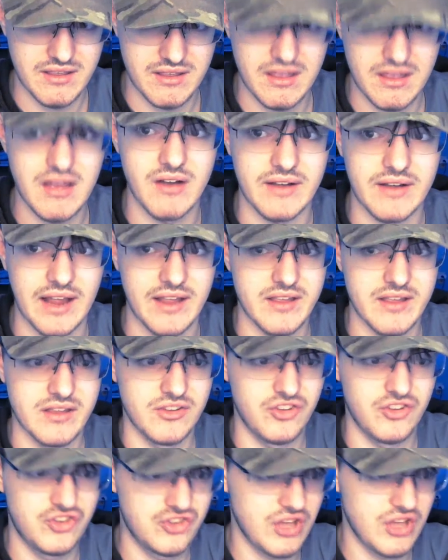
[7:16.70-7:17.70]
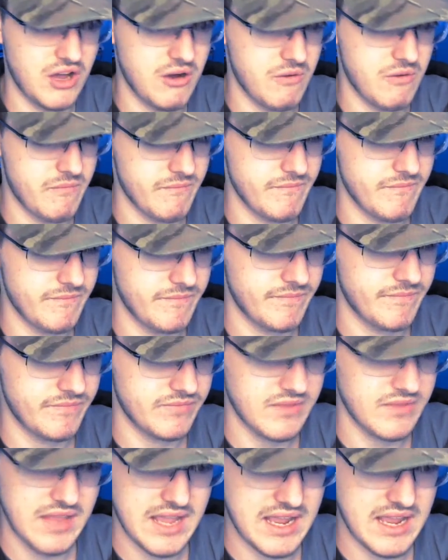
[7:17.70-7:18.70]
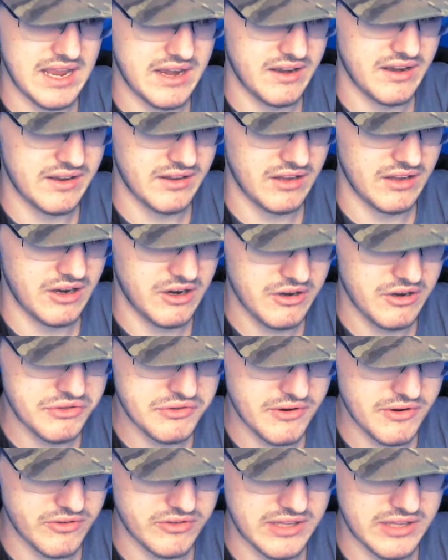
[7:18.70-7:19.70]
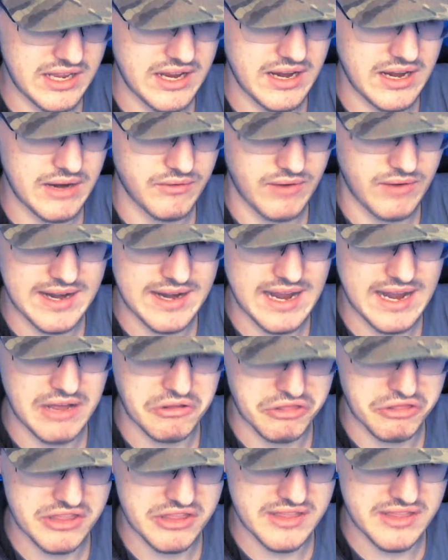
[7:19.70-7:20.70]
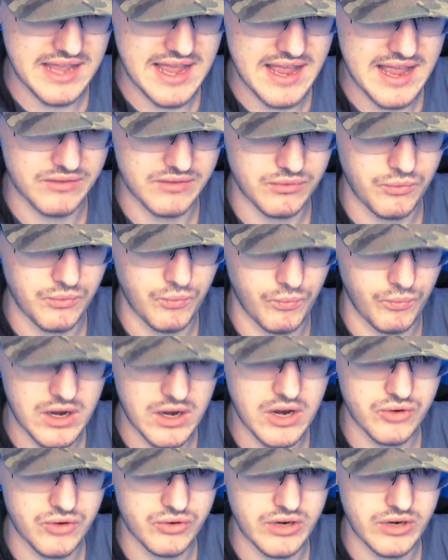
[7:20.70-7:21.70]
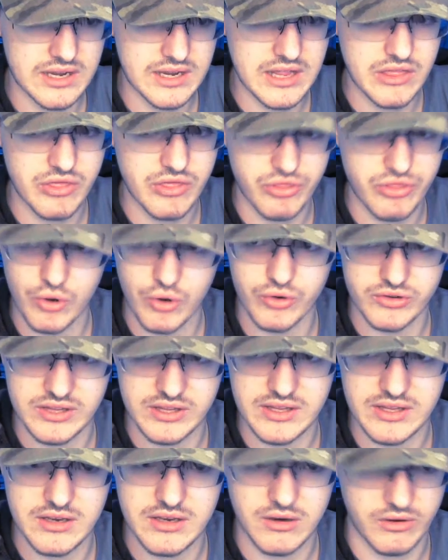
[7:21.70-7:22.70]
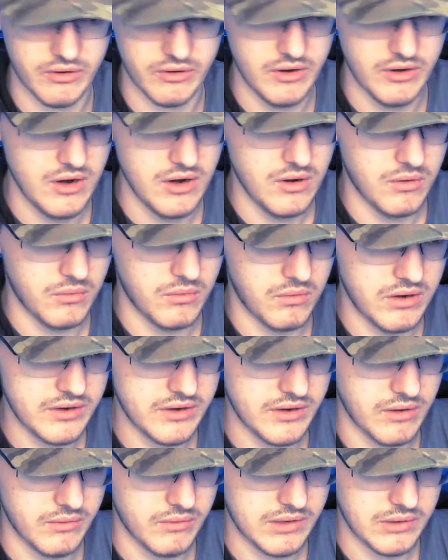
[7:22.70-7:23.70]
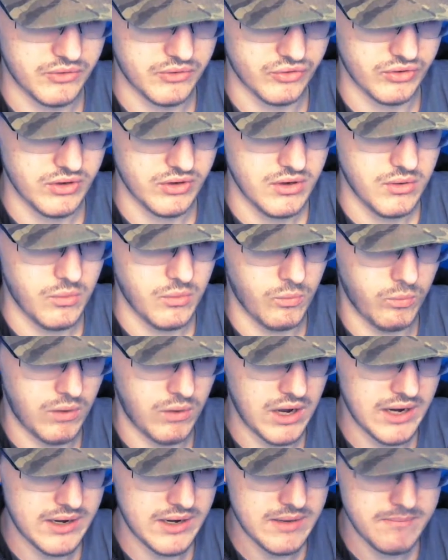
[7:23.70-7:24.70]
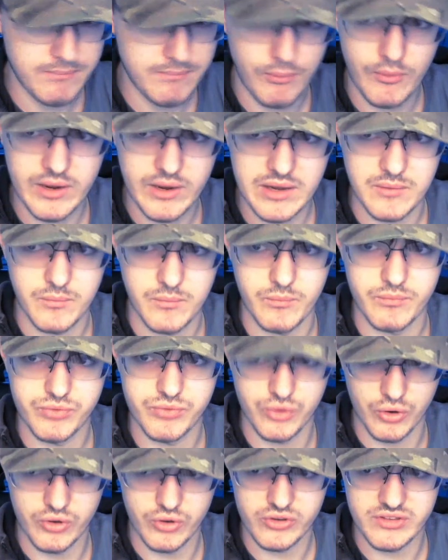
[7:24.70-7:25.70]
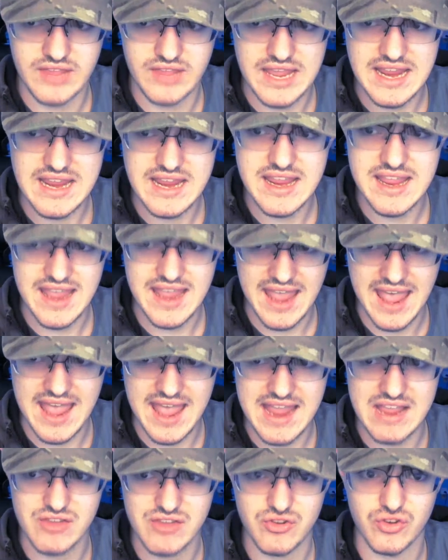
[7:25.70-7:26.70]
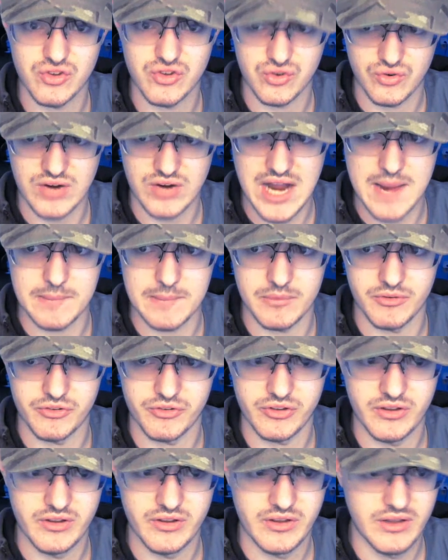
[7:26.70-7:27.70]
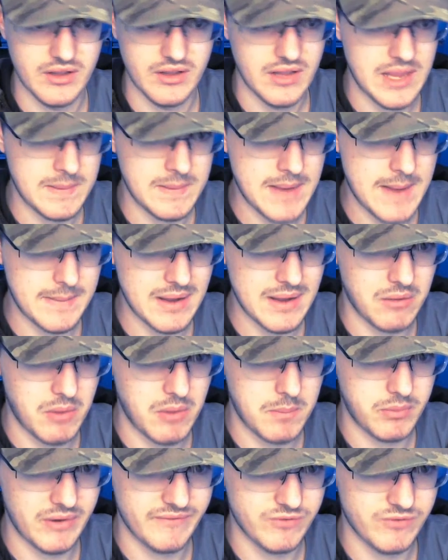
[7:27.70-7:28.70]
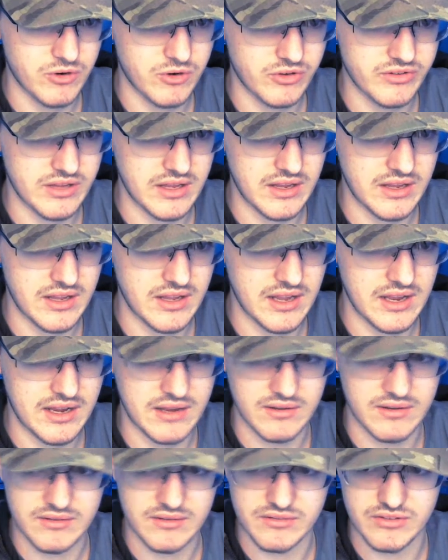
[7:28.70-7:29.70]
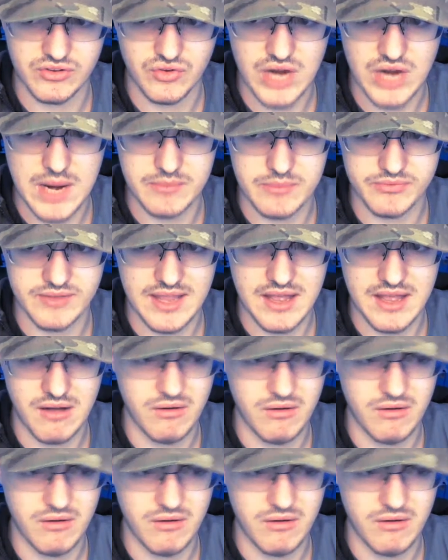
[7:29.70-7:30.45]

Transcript: Okay. So, and R13 right now is at 113 or one no not 100 1.13k subscribers. He might be at 1.14k subscribers now.